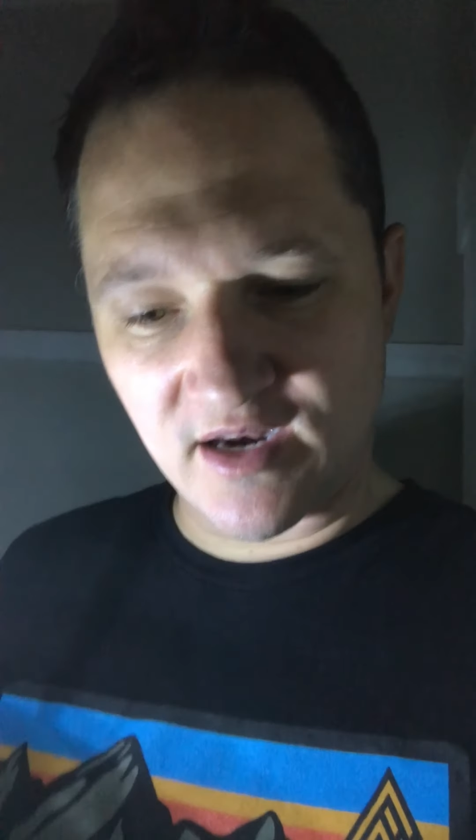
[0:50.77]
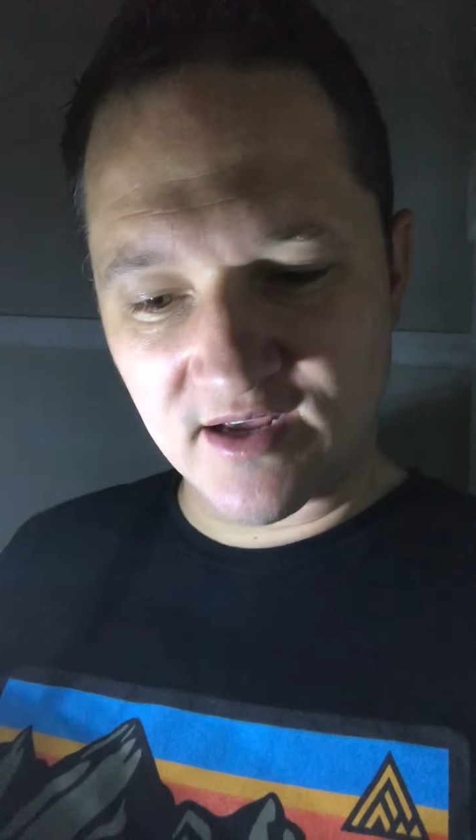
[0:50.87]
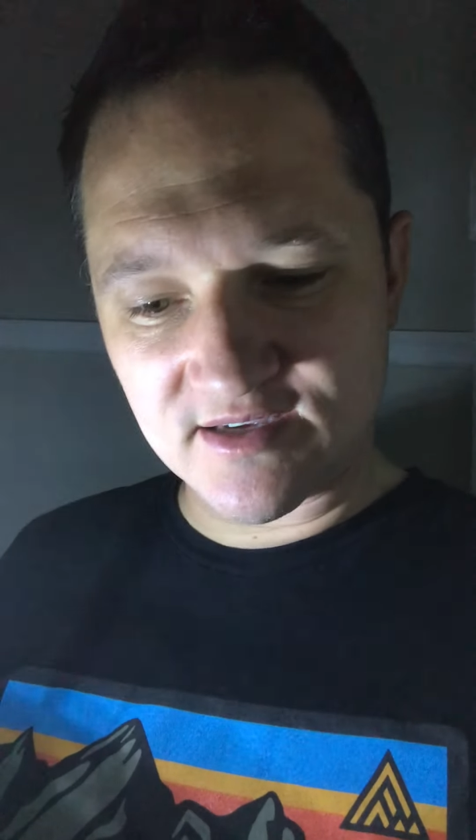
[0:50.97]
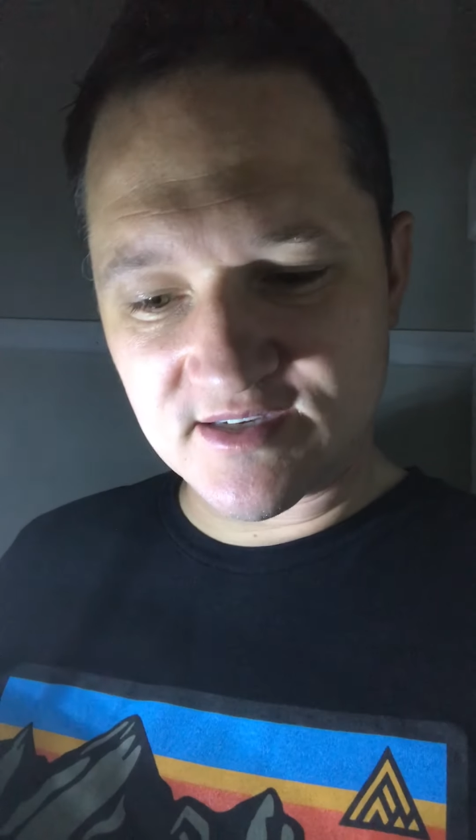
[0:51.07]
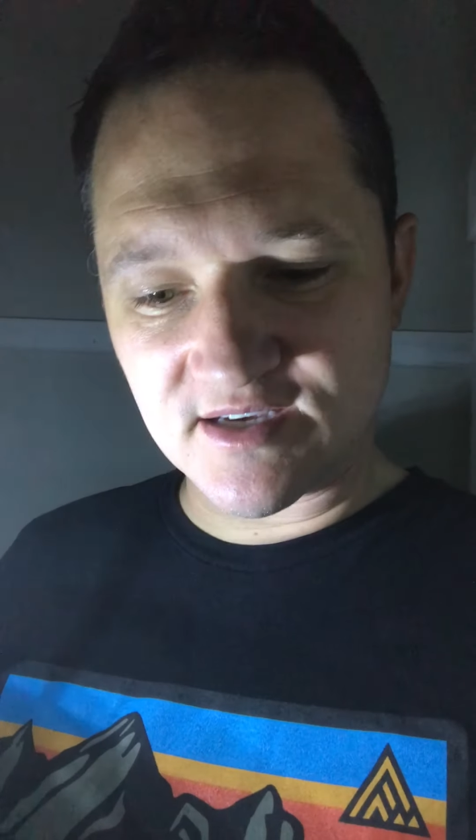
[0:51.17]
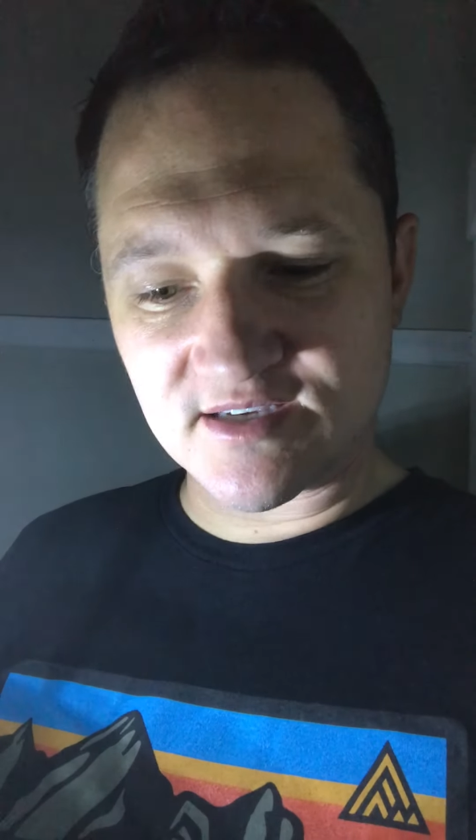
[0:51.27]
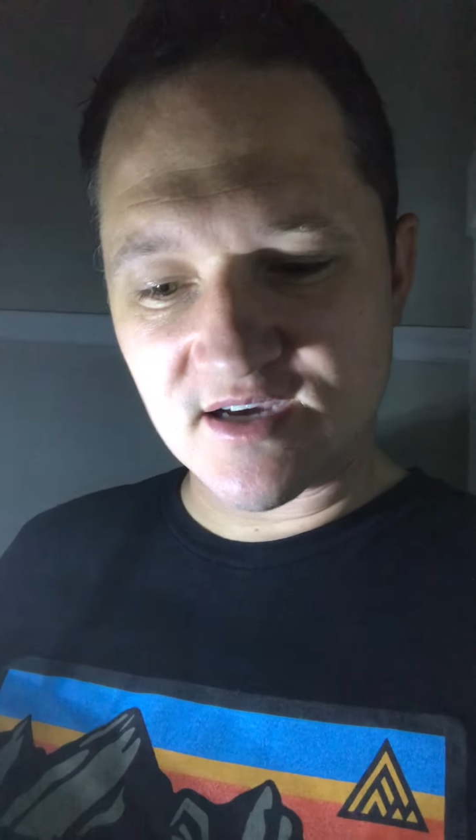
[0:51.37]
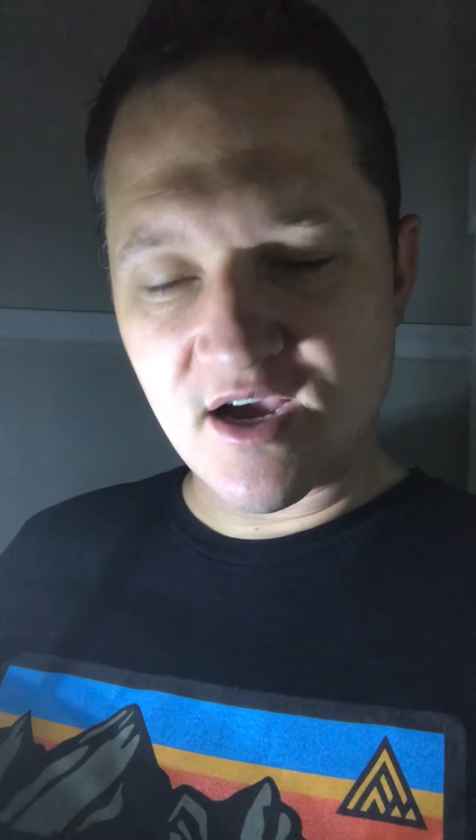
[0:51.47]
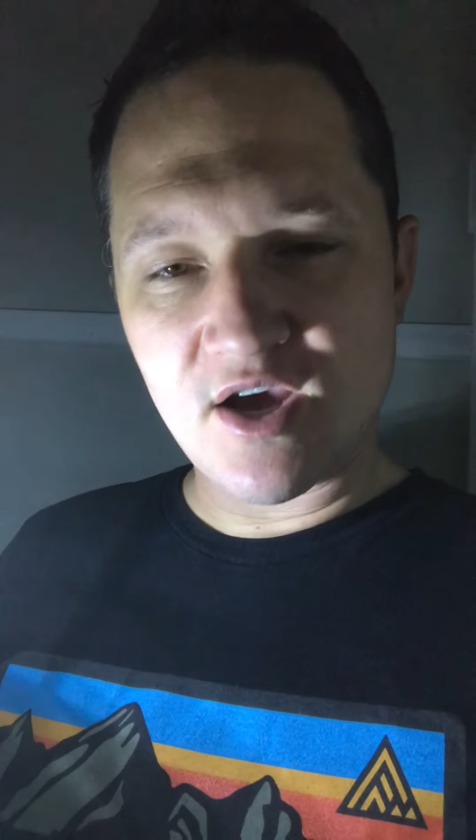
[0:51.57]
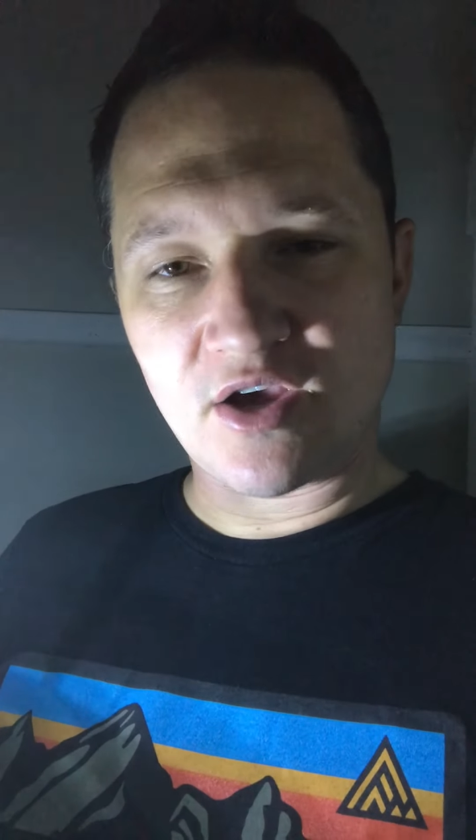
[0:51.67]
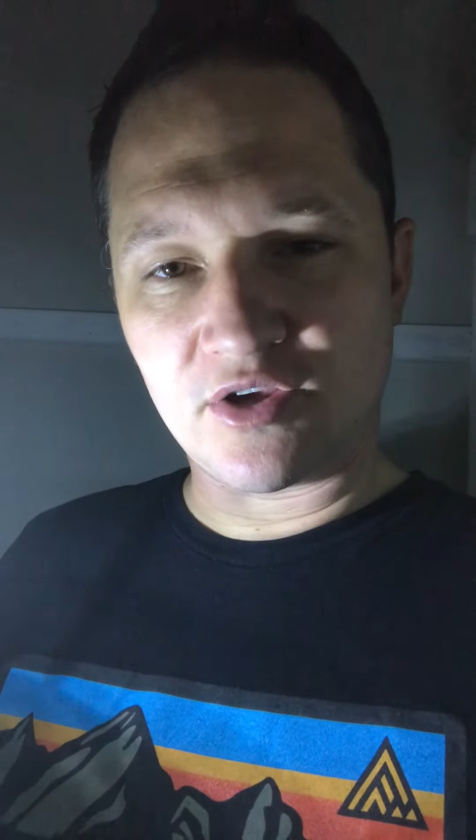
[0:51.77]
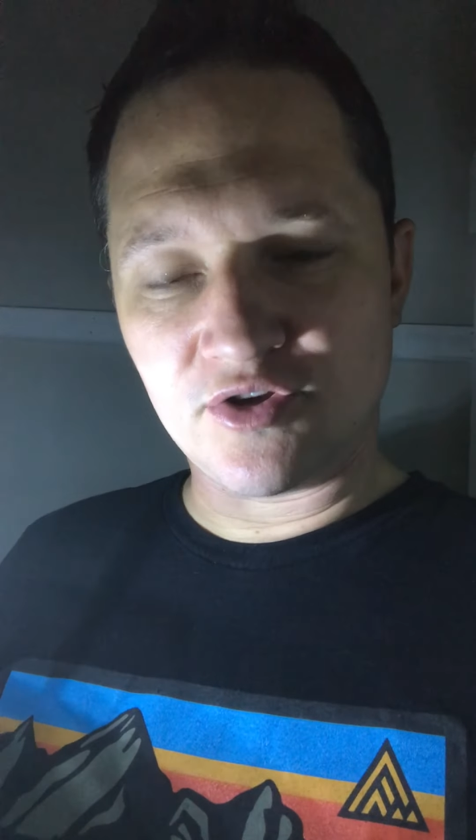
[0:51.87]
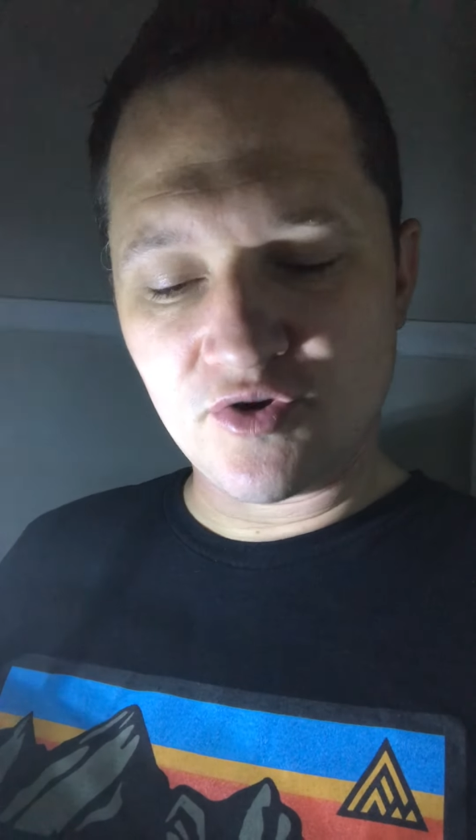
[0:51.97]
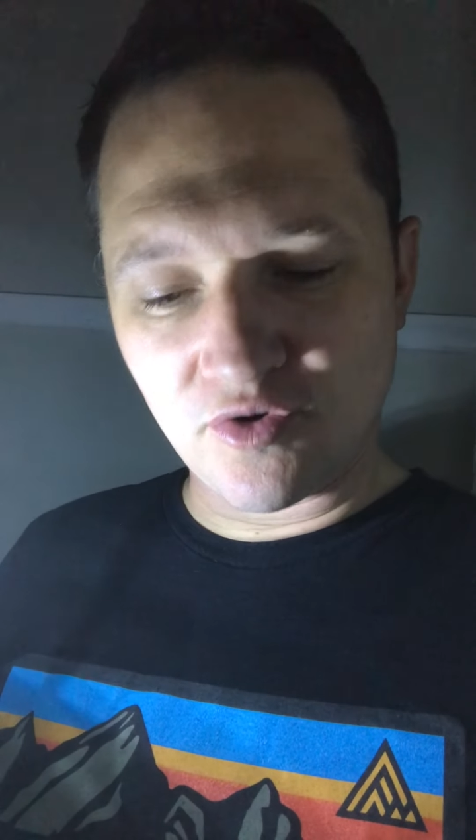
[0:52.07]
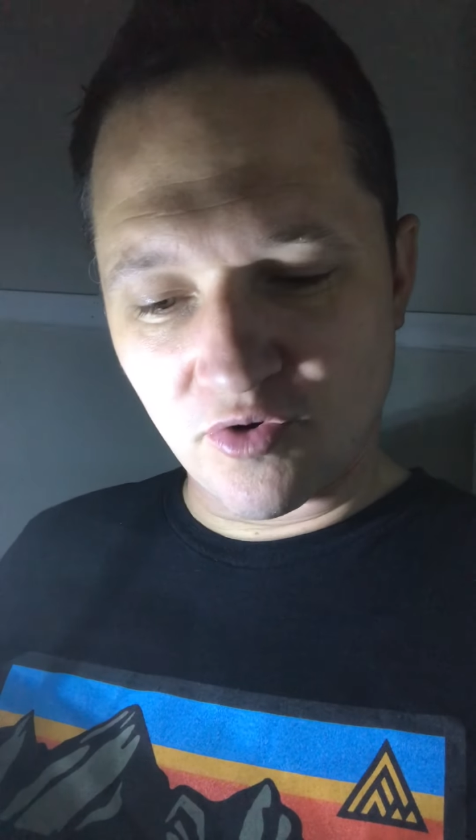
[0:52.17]
It says,
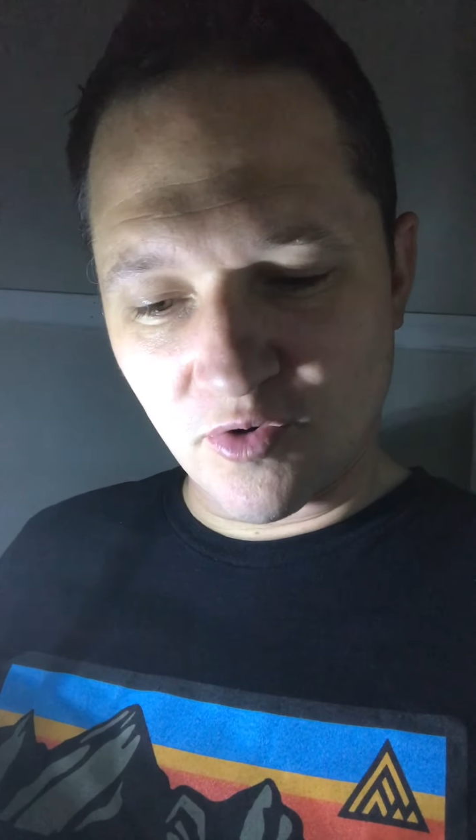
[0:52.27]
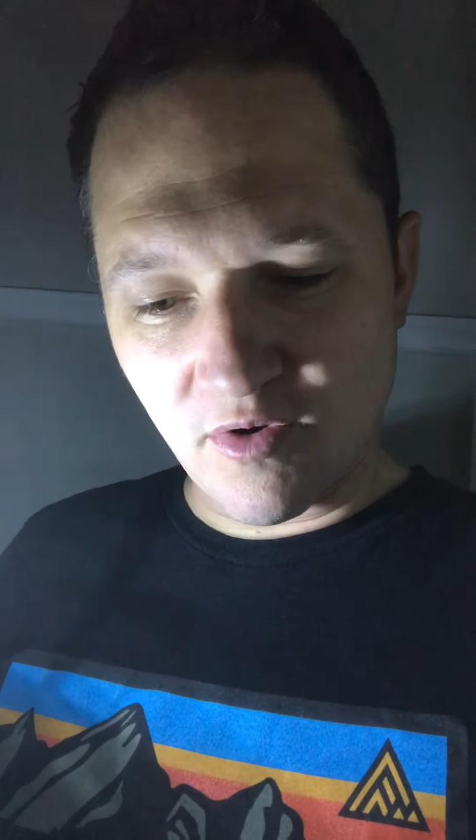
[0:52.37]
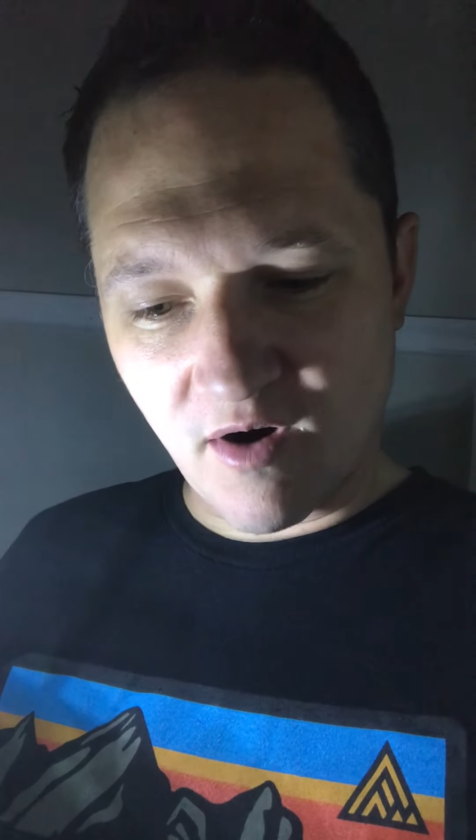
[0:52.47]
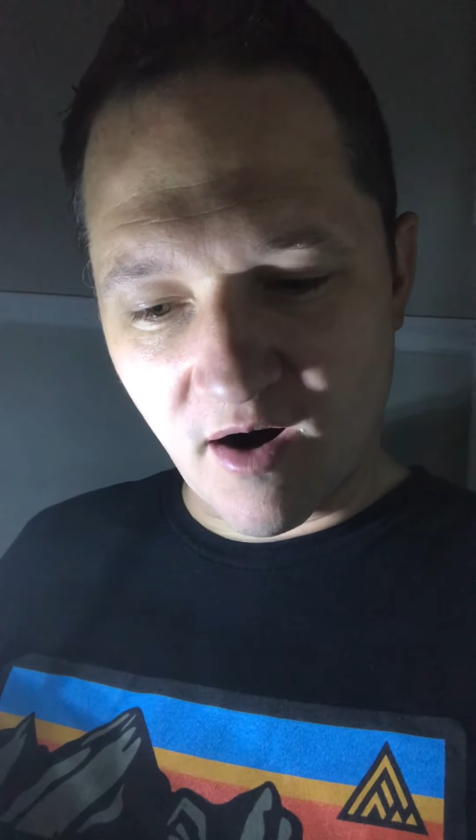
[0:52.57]
"You